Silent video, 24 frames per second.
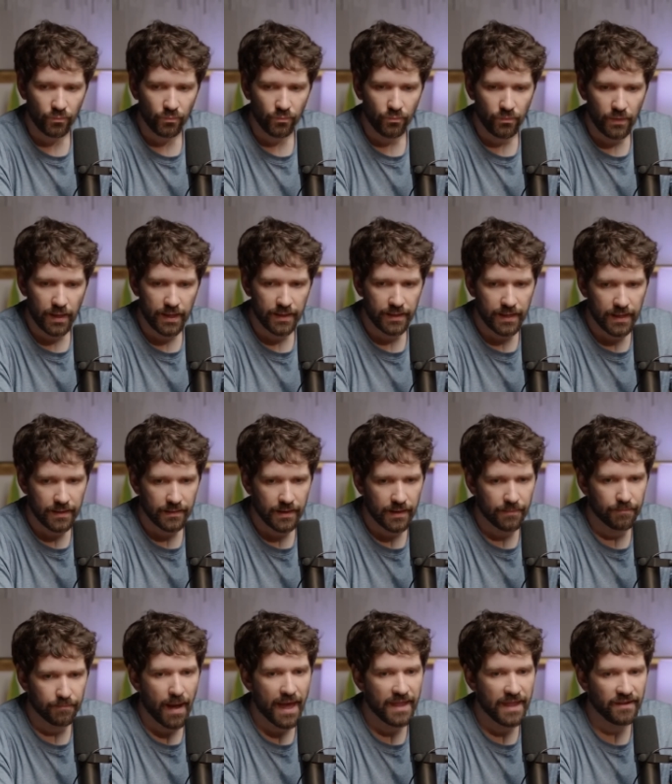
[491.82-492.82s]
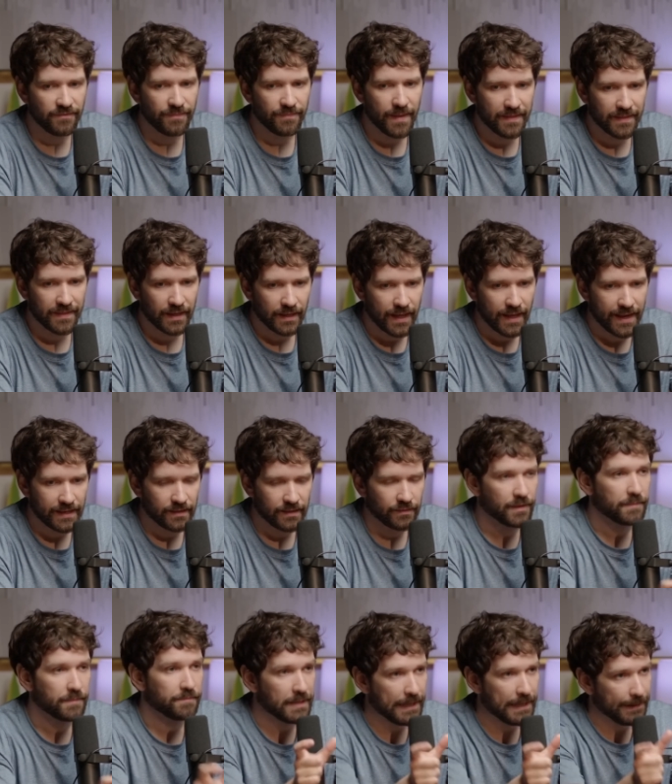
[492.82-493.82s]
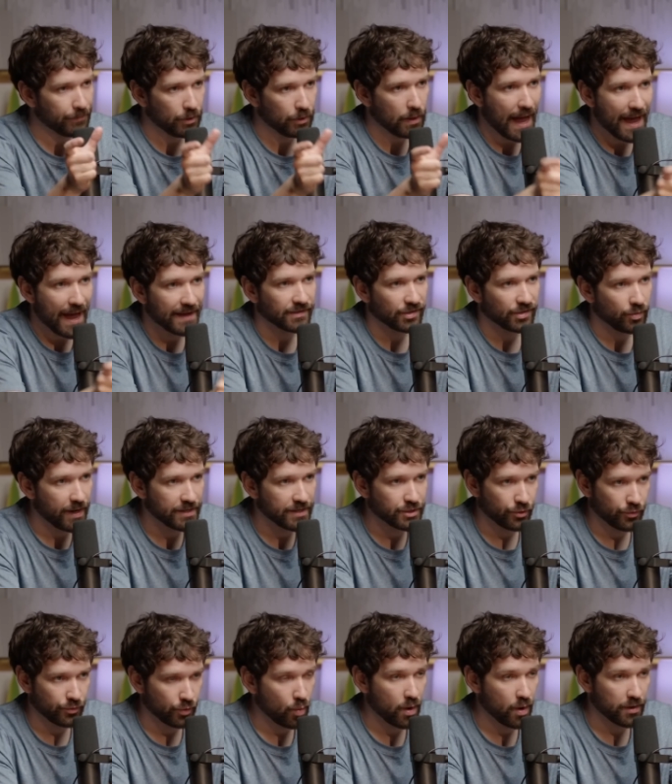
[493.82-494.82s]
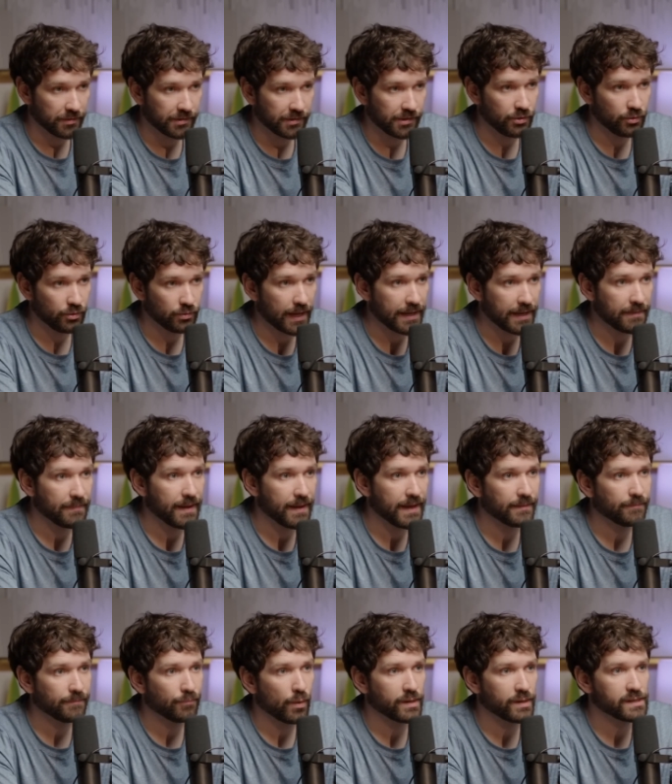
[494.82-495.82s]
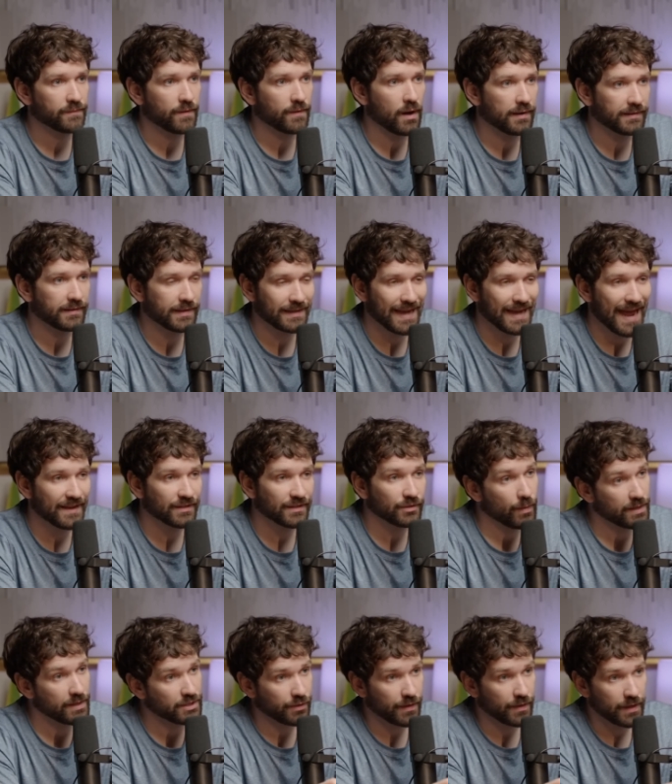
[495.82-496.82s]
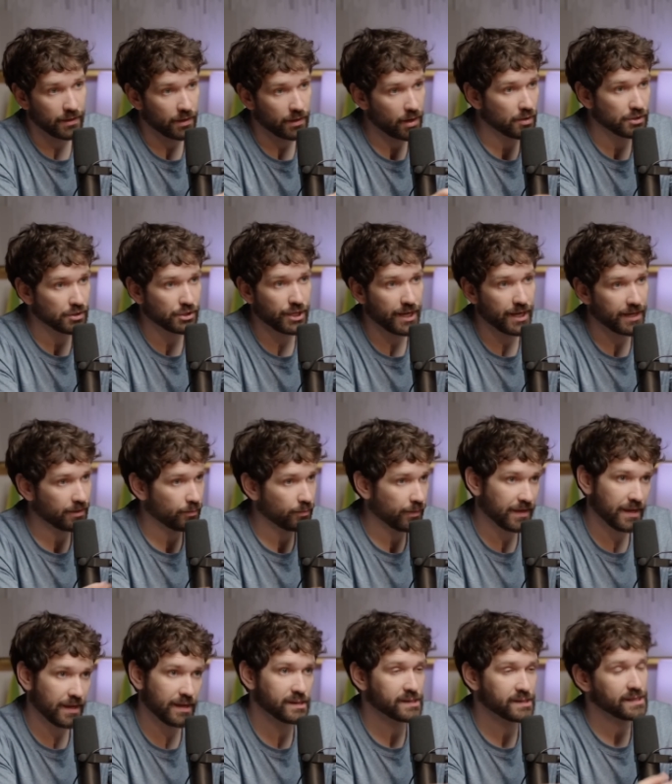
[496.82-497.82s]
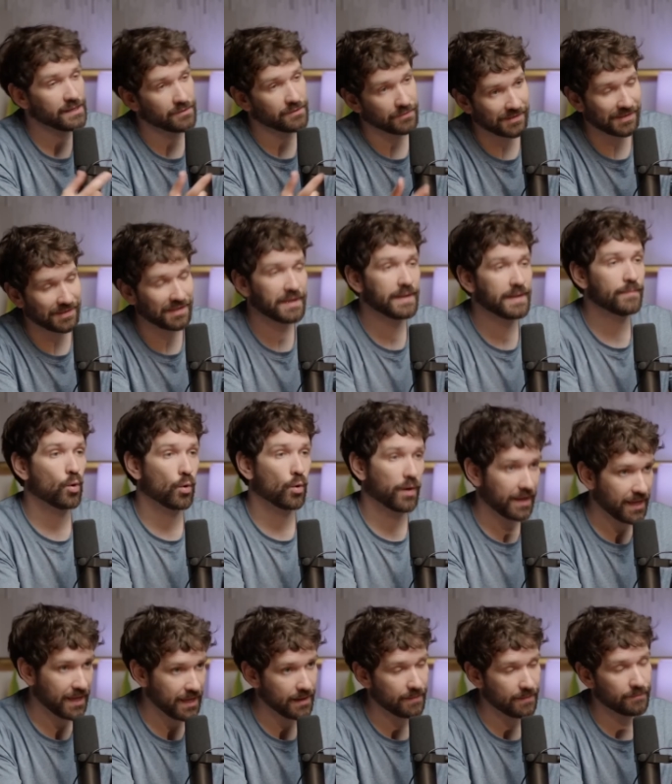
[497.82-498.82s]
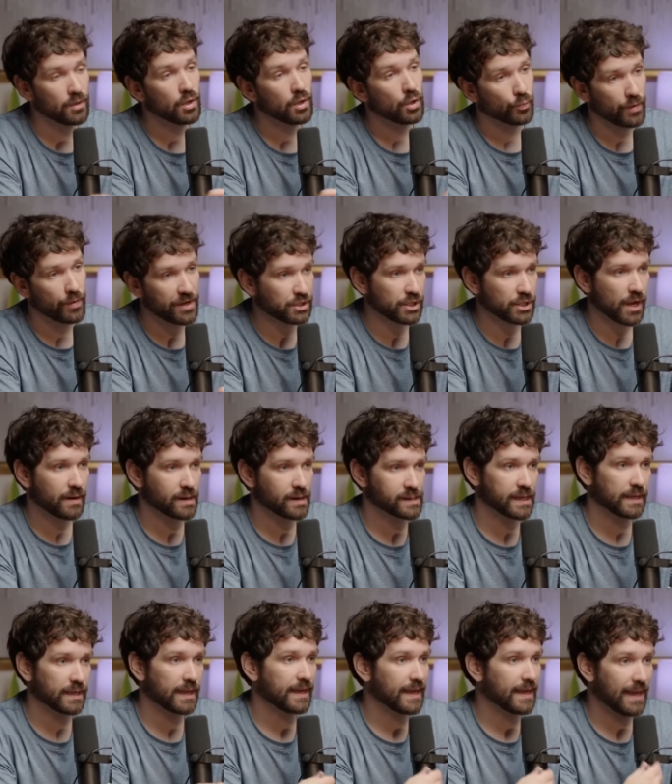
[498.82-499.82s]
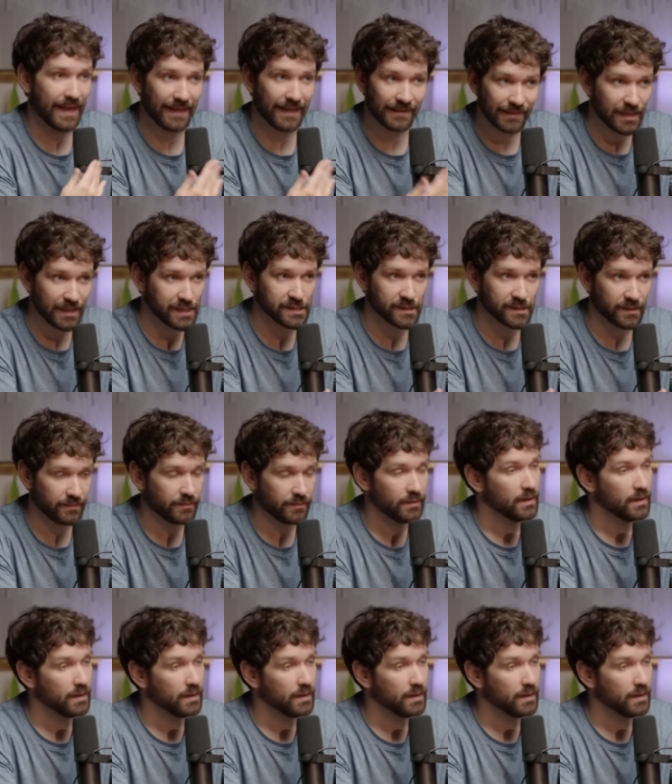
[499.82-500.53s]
It might have been that like the people at Twitch or the one or two like main points of contact at Twitch that negotiated with his either team or him reached out and said like, hey, listen,